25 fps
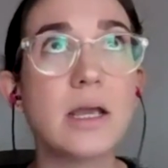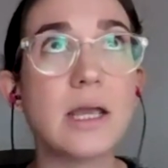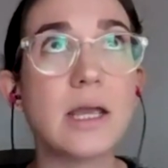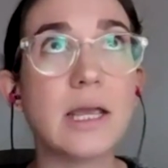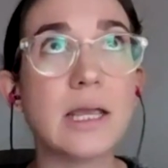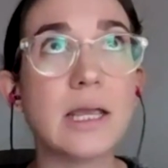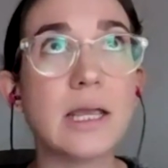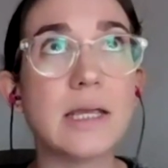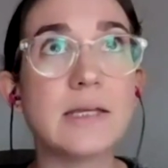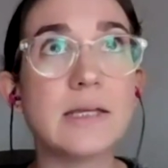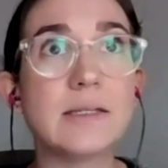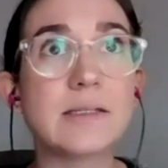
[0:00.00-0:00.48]

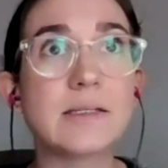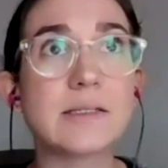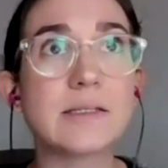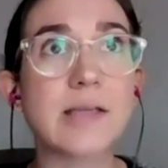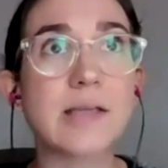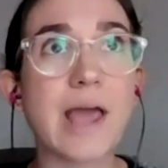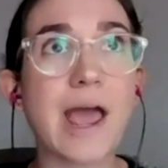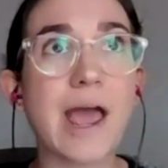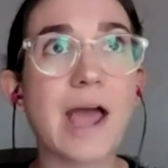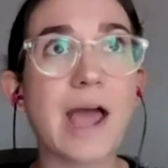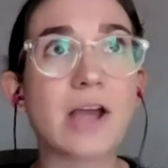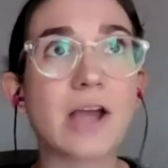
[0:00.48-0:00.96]
is
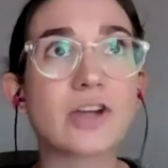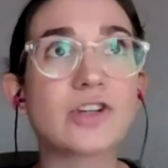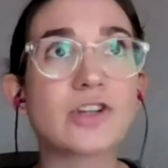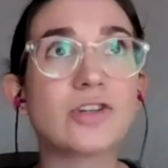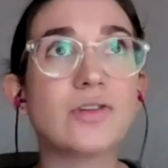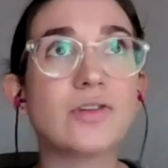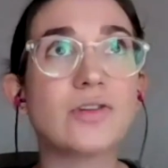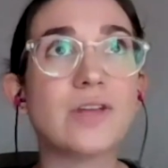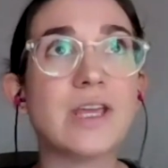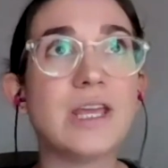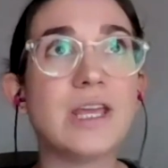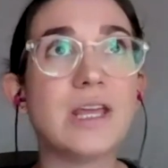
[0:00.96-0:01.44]

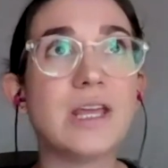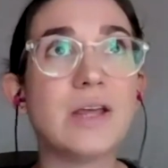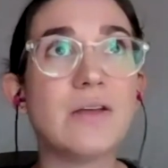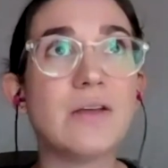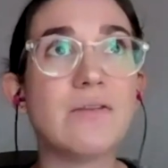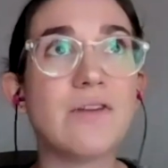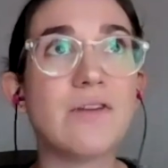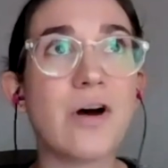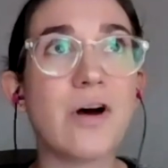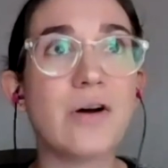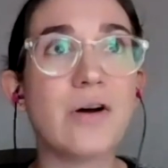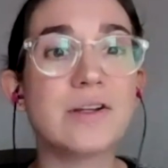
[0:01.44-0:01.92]
actually
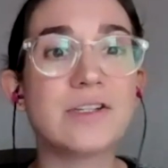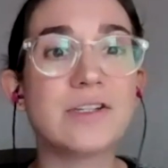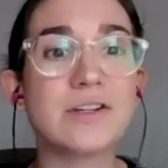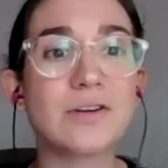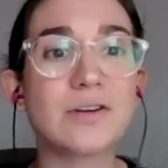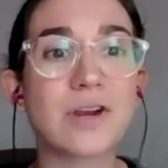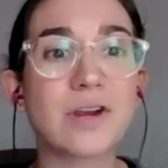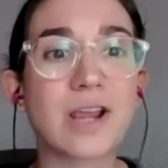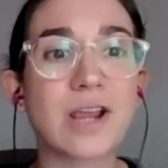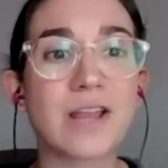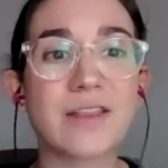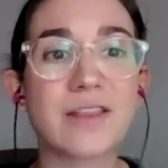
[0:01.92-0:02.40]

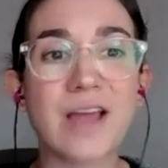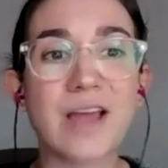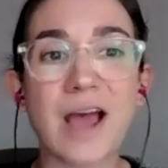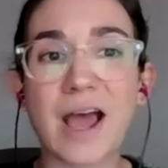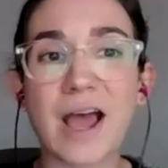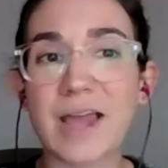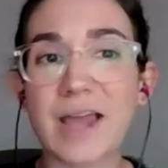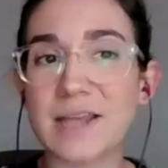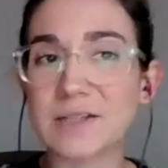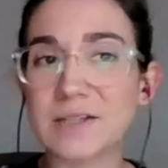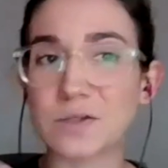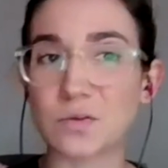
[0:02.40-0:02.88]
volunteering at the
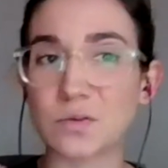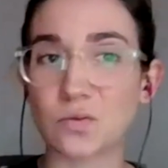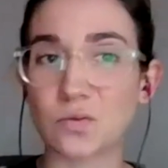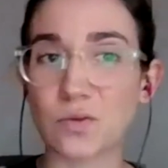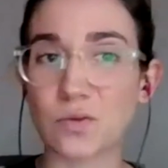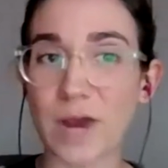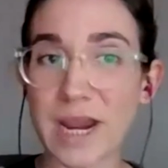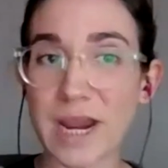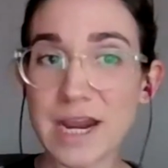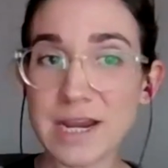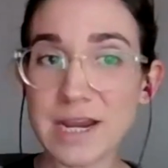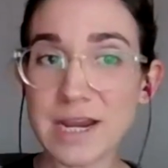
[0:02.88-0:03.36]
highest
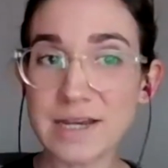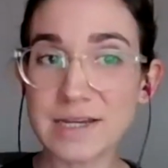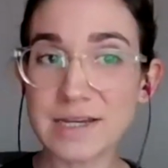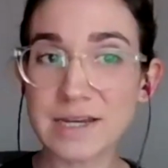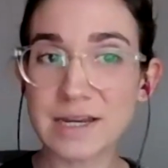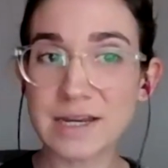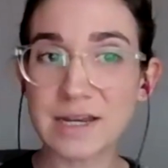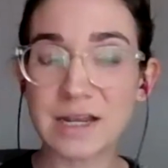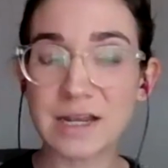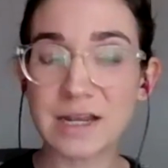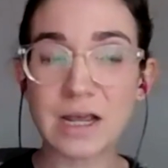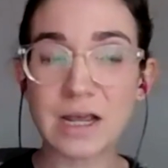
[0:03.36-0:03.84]
rate,